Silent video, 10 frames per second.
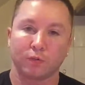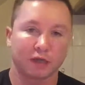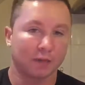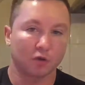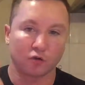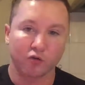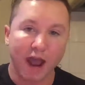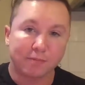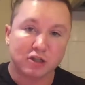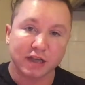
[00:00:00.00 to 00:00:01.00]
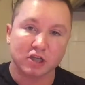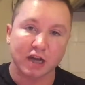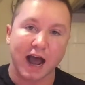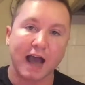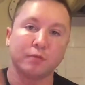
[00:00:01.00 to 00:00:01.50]
keep your reps nice
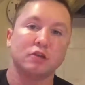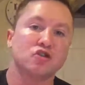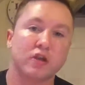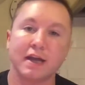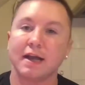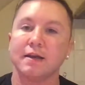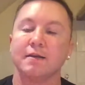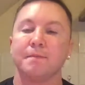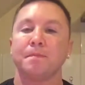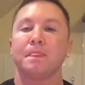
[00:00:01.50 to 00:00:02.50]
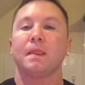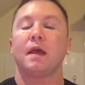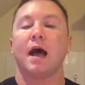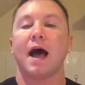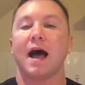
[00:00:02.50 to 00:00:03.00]
and high with the training,
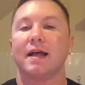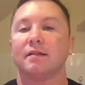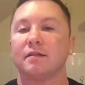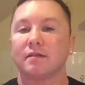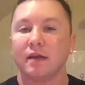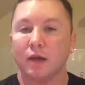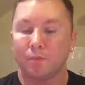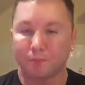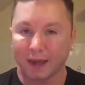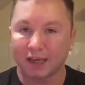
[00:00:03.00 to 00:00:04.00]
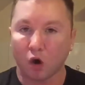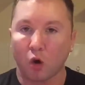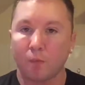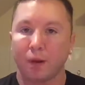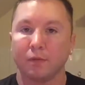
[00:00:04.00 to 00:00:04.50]
and big
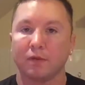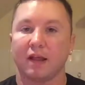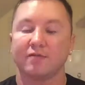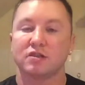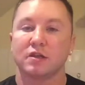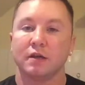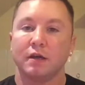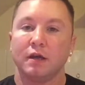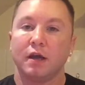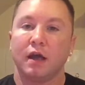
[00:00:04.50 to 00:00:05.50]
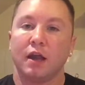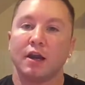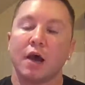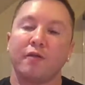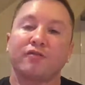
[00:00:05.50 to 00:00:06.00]
compound lifts.
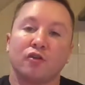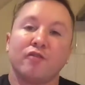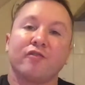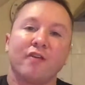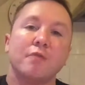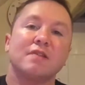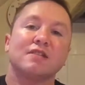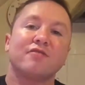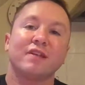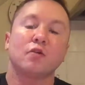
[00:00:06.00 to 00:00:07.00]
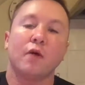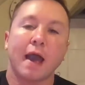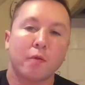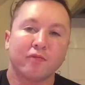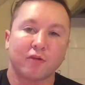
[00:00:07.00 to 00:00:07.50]
Now, if you've found this video
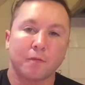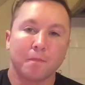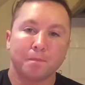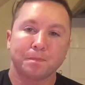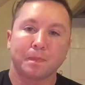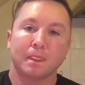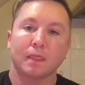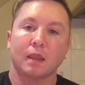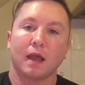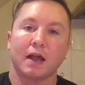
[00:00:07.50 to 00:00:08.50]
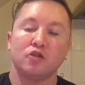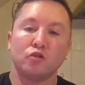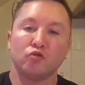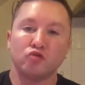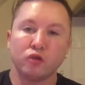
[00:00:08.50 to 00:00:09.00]
helpful, and
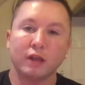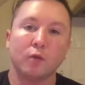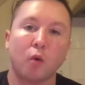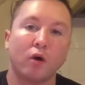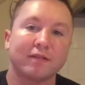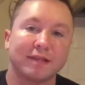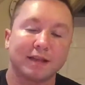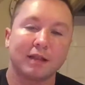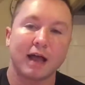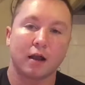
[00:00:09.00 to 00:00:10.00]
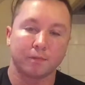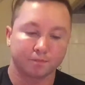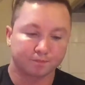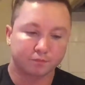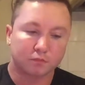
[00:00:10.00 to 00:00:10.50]
you really want to learn
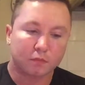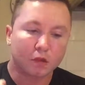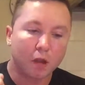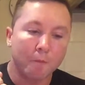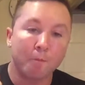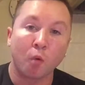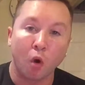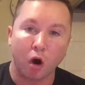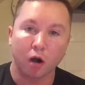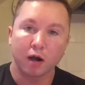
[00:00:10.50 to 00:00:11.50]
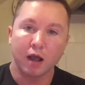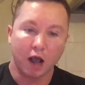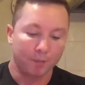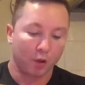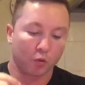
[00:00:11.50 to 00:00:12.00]
more
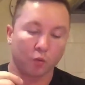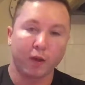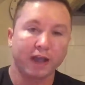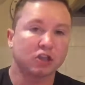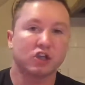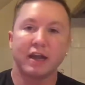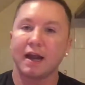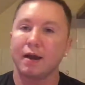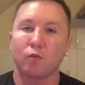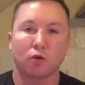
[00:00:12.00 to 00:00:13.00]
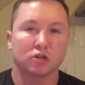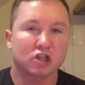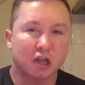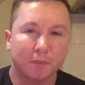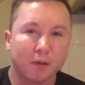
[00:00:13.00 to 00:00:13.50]
about weight training, what
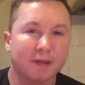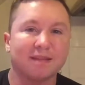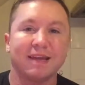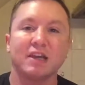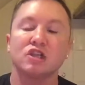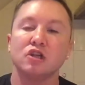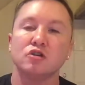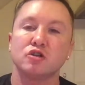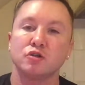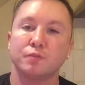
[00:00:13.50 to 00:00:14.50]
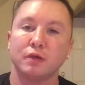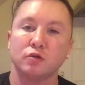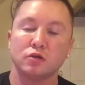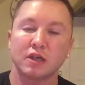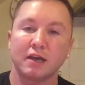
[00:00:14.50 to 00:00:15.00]
supplementation you should be
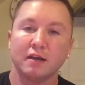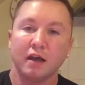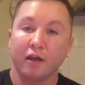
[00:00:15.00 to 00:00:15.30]
using